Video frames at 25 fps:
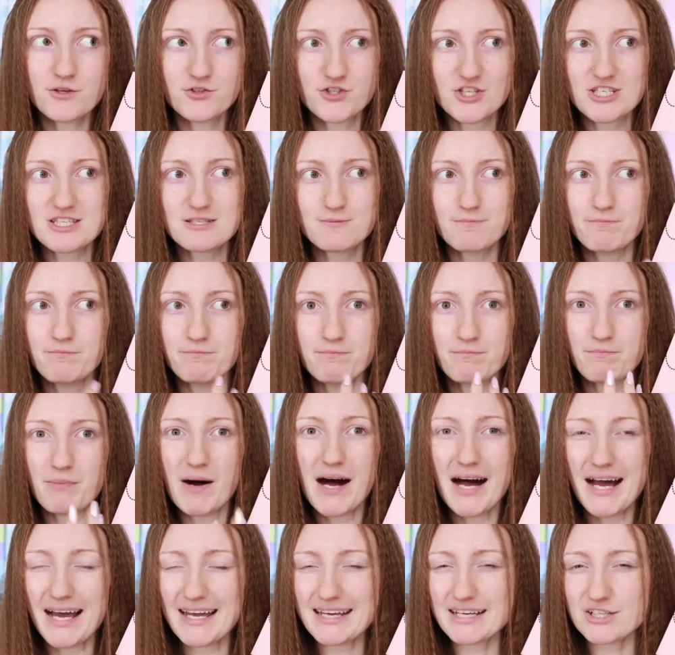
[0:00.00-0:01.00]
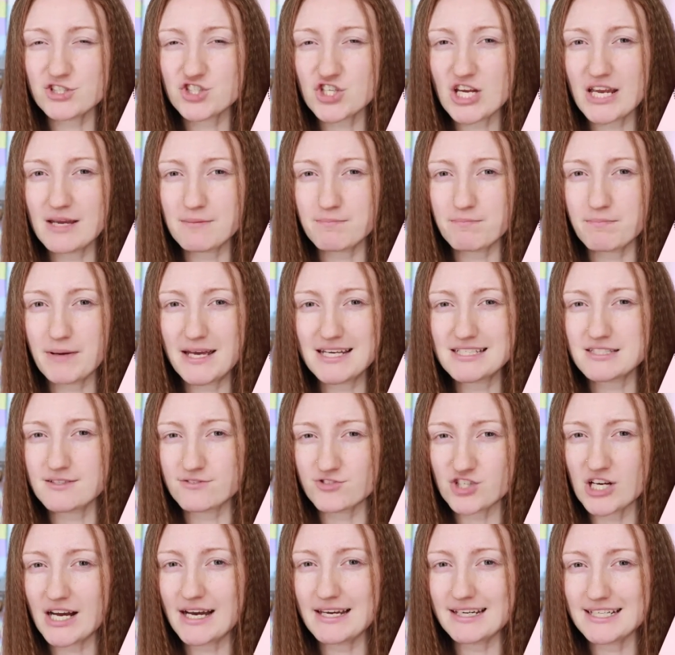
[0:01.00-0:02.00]
just buying a cheap piece
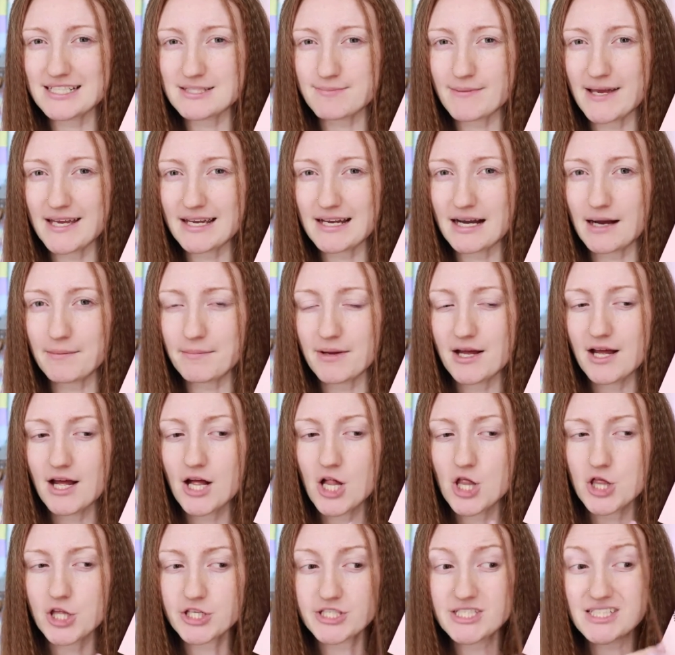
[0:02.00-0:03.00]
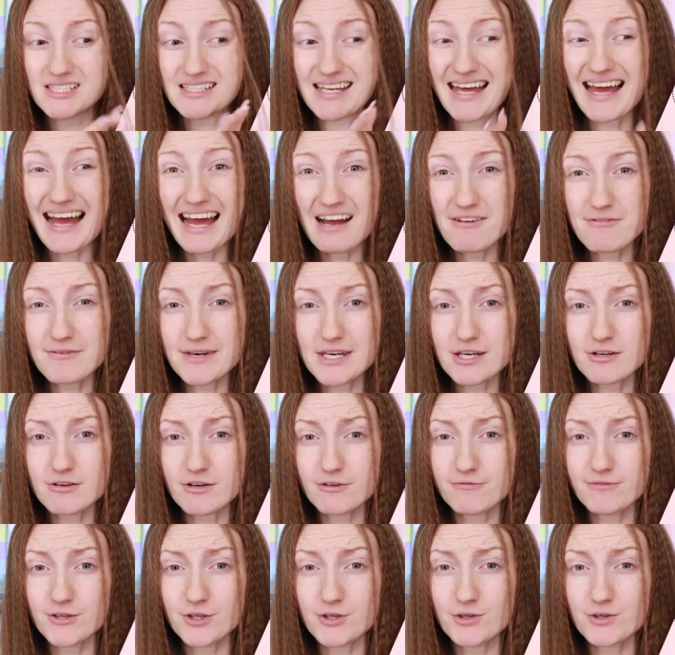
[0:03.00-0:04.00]
of Chinese makeup that didn't have any
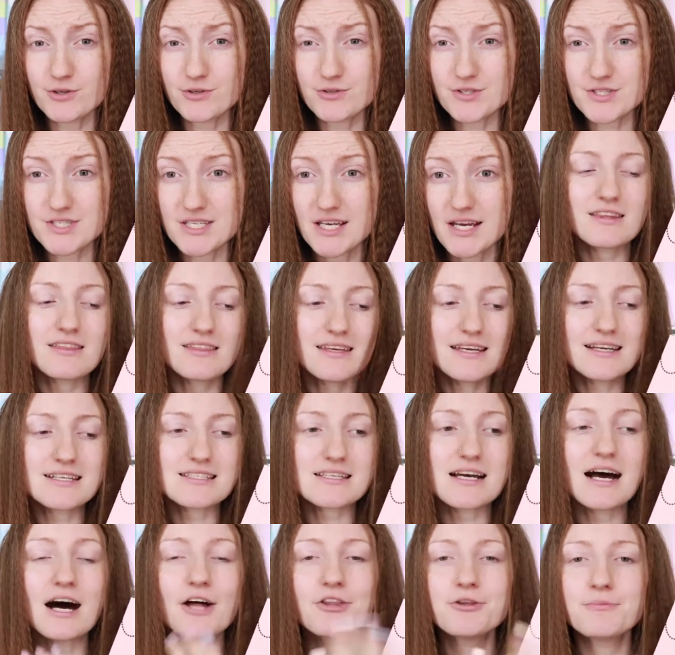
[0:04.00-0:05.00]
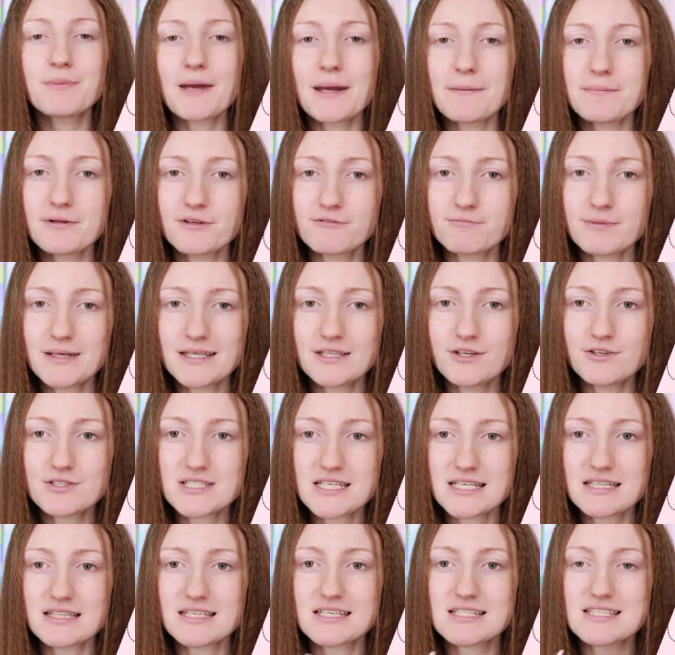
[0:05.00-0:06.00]
reviews. The thing is, other people have been
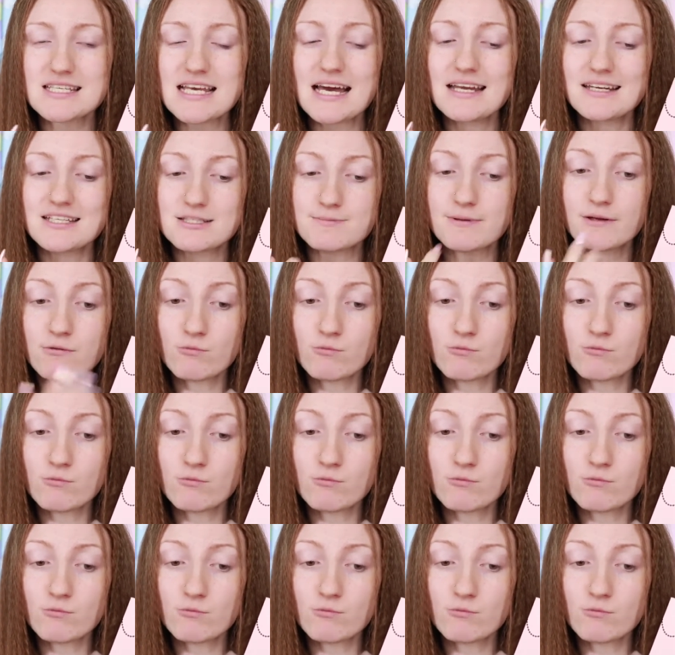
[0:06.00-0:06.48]
using this and it's